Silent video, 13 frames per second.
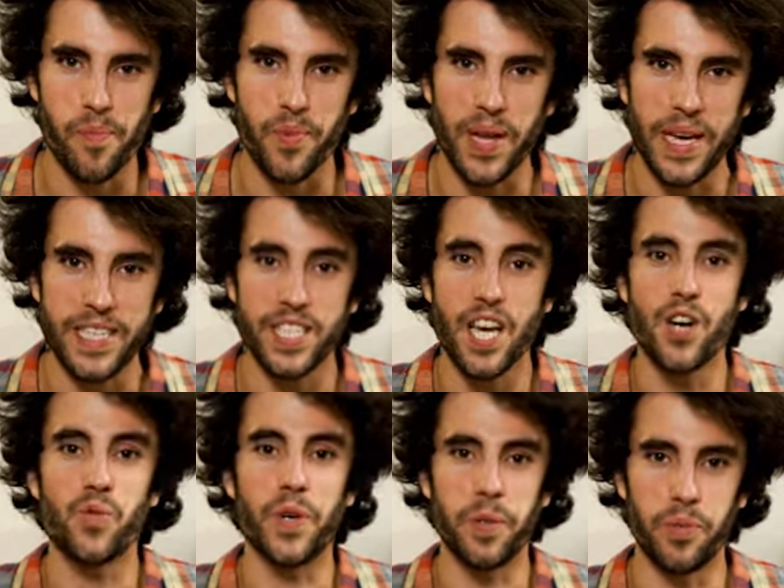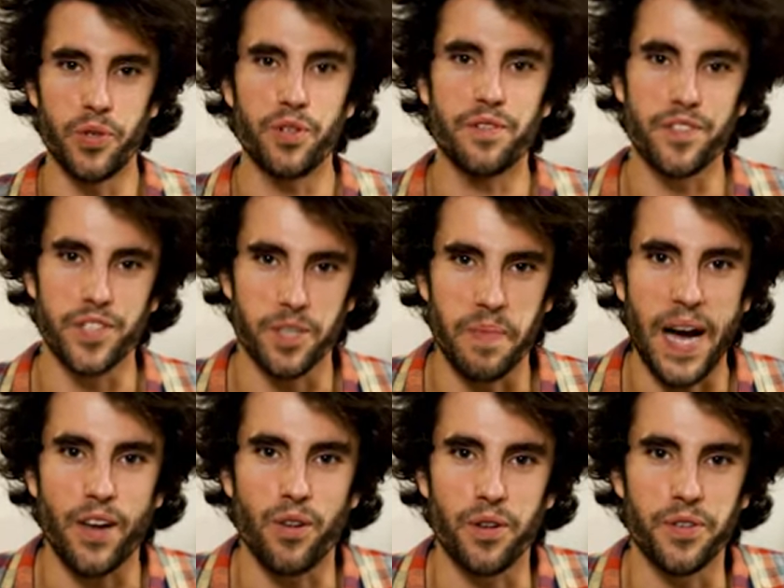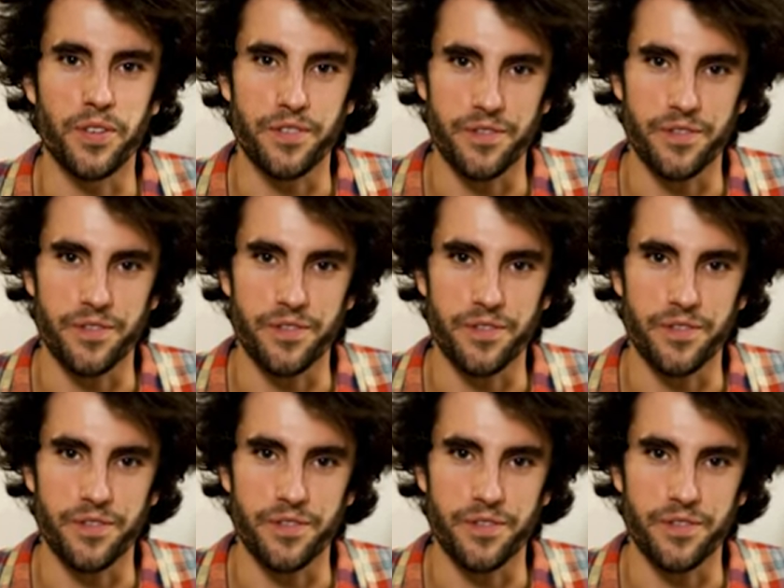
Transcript: place with a beautiful smile on her